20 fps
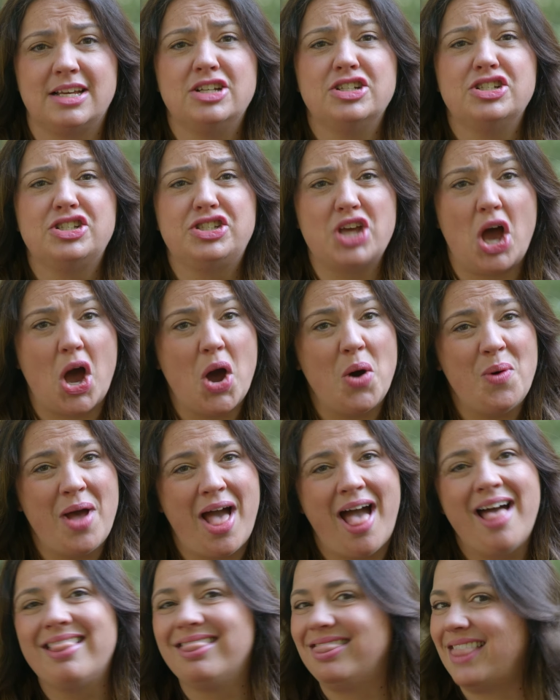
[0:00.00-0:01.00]
So,
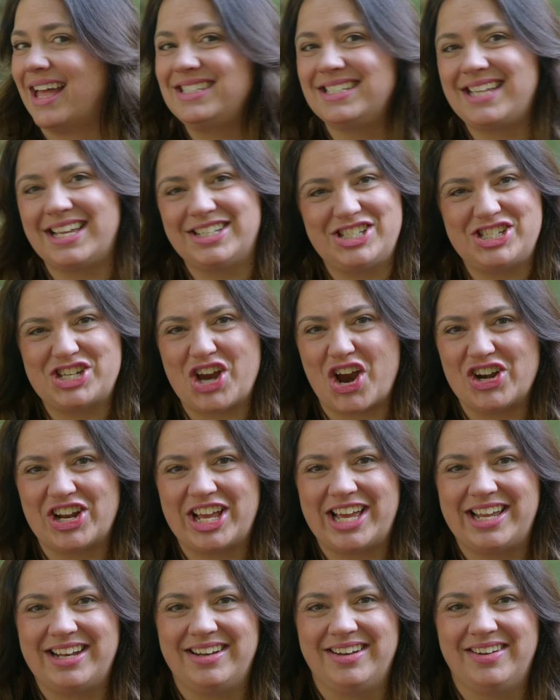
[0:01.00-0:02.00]
let's get
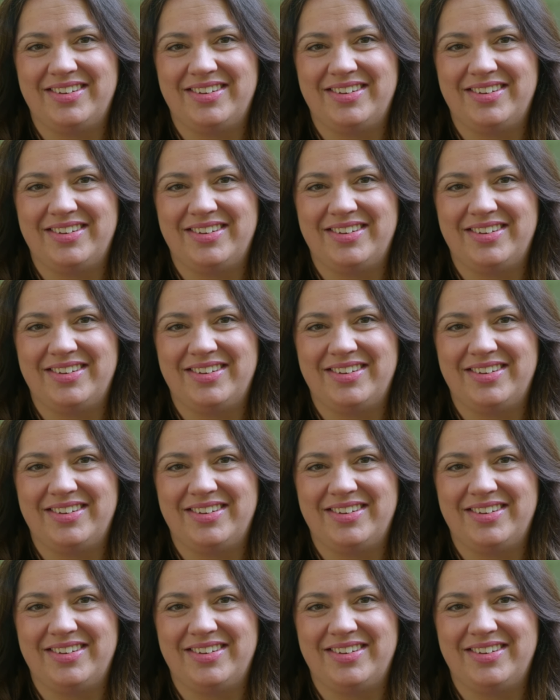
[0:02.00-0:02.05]
started.